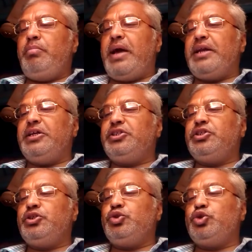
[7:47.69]

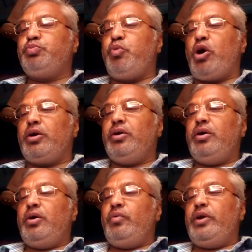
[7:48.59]
Planets to spot.
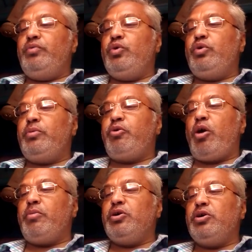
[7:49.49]
When viewed
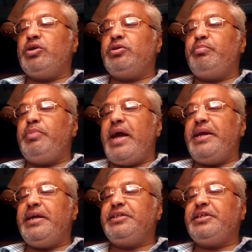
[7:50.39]
from Earth,
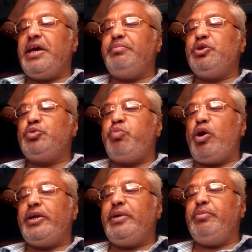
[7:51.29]
planets can be
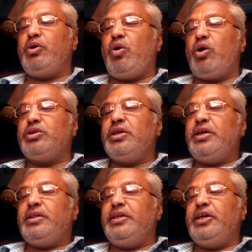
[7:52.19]
spotted because
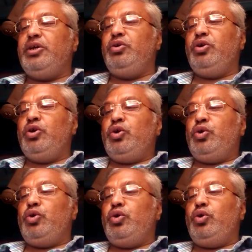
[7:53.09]
they
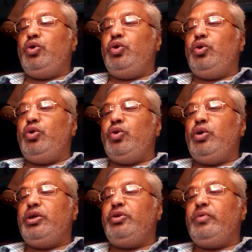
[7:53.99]

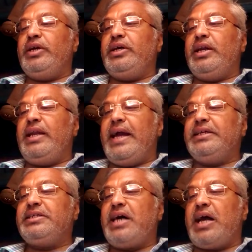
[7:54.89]
don't twinkle like
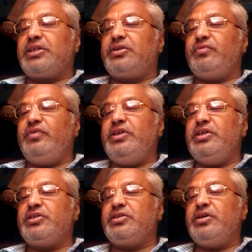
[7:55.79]
stars.
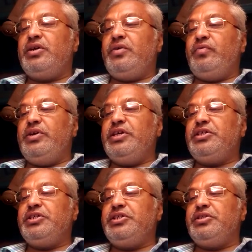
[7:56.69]
Venus
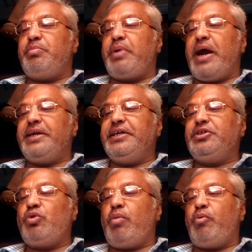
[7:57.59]
is the
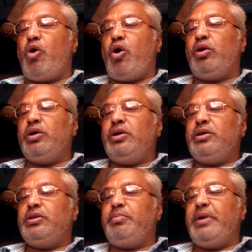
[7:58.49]
brightest of all
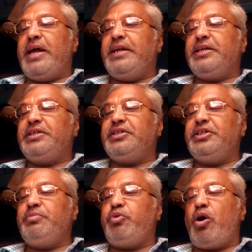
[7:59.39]
the planets
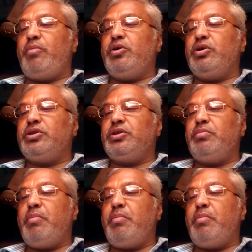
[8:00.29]
seen from Earth.